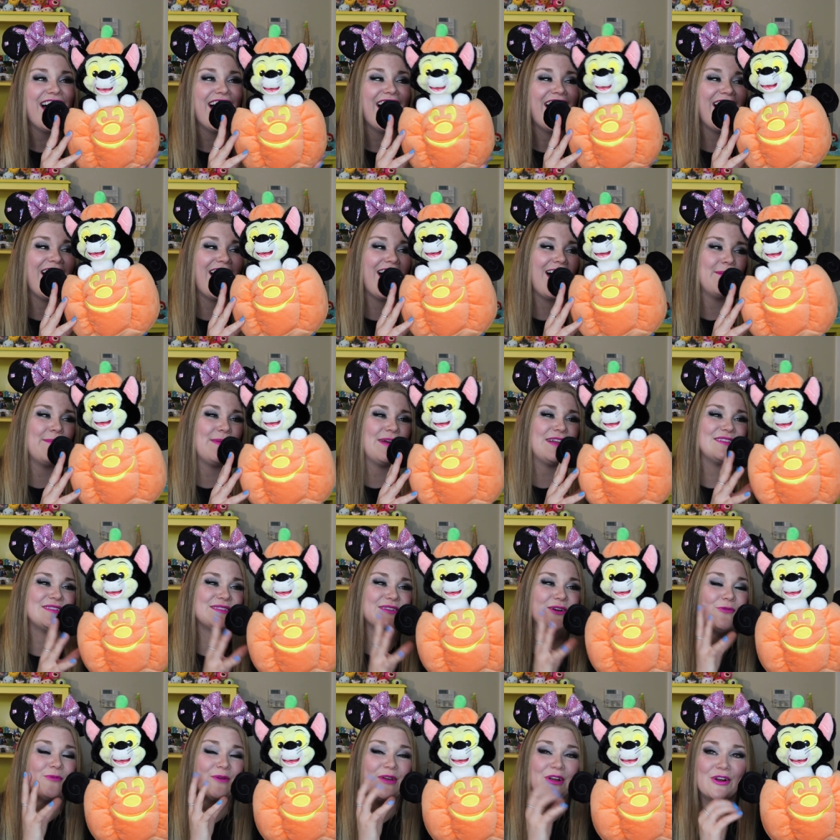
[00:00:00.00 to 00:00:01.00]
And
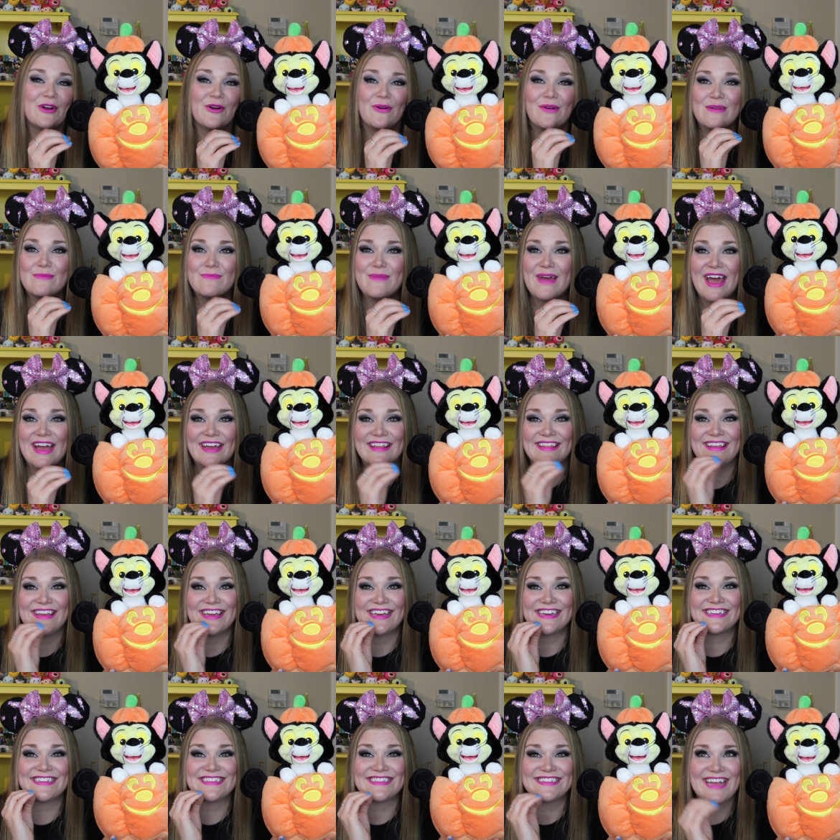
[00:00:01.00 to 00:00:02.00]
so we are going back
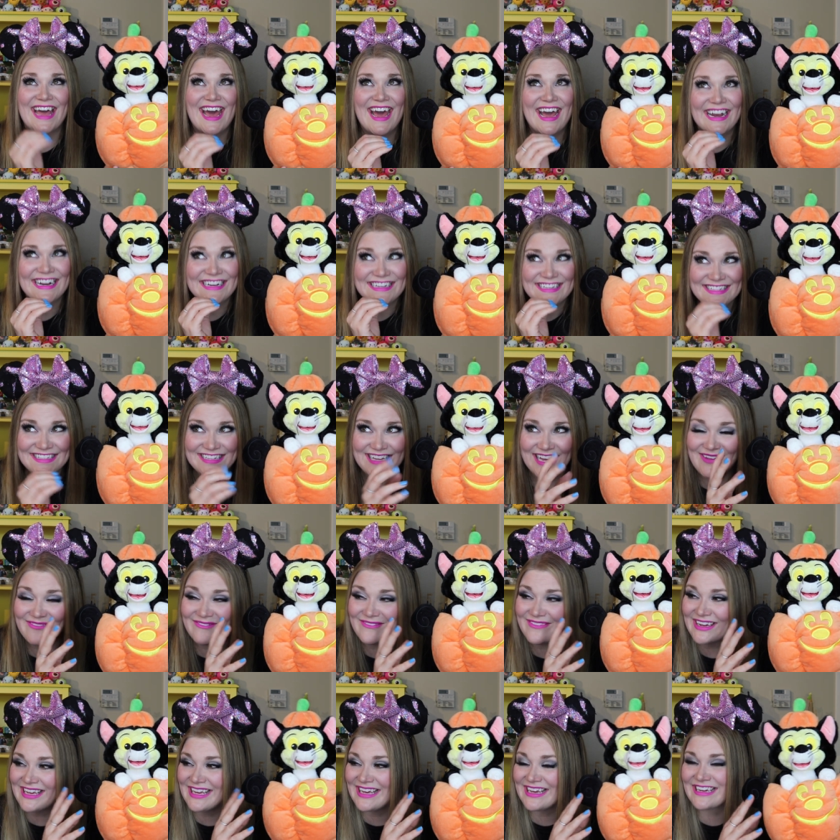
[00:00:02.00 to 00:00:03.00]
the exact
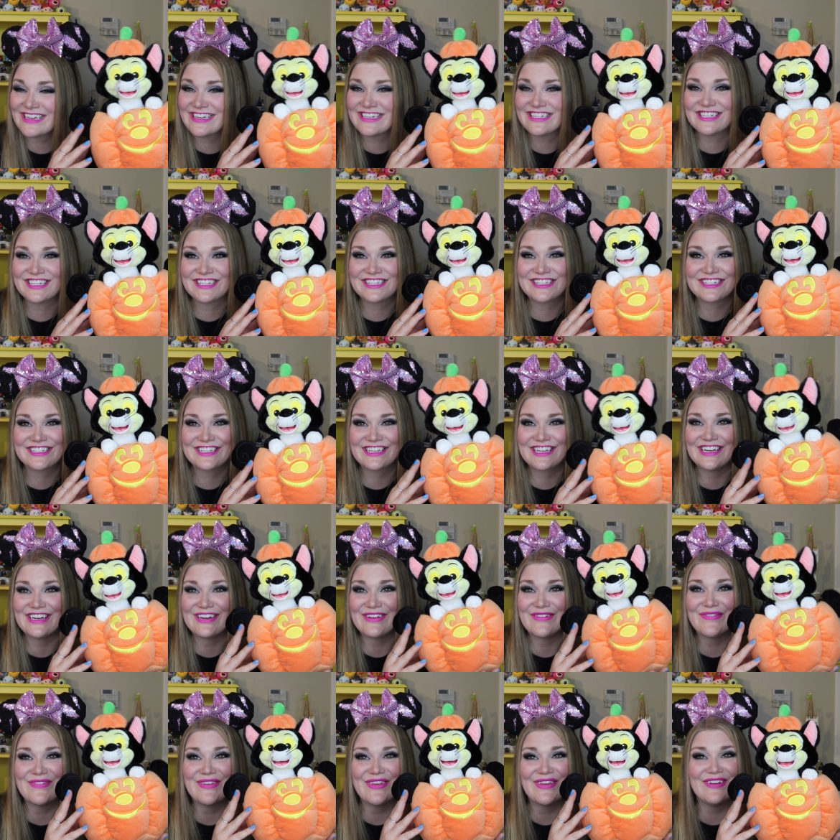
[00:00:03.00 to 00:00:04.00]
same week, just in
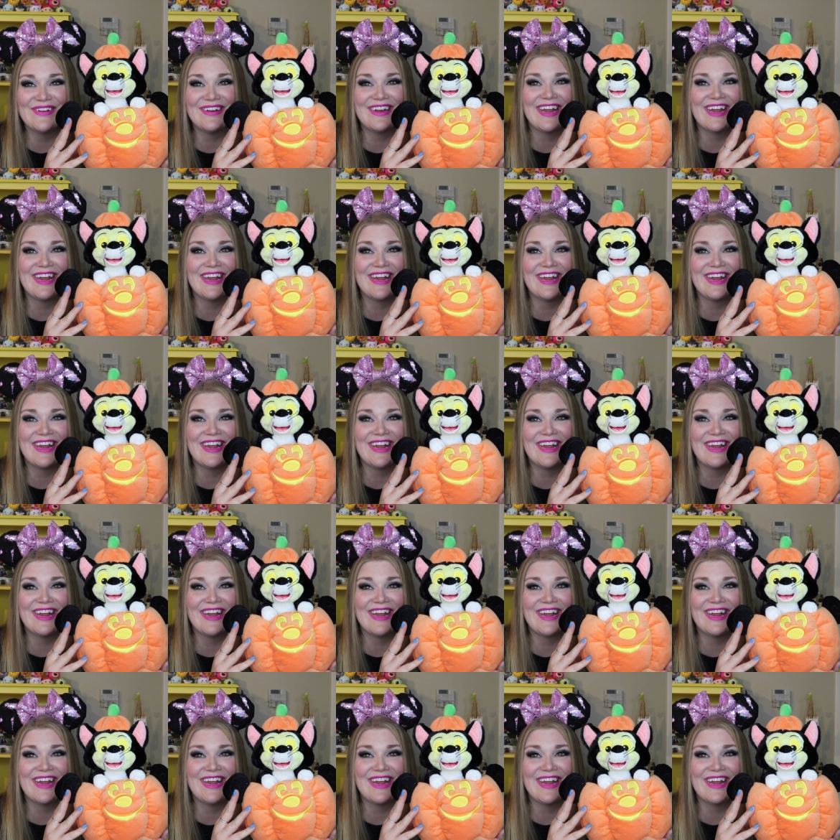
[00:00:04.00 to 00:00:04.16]
a few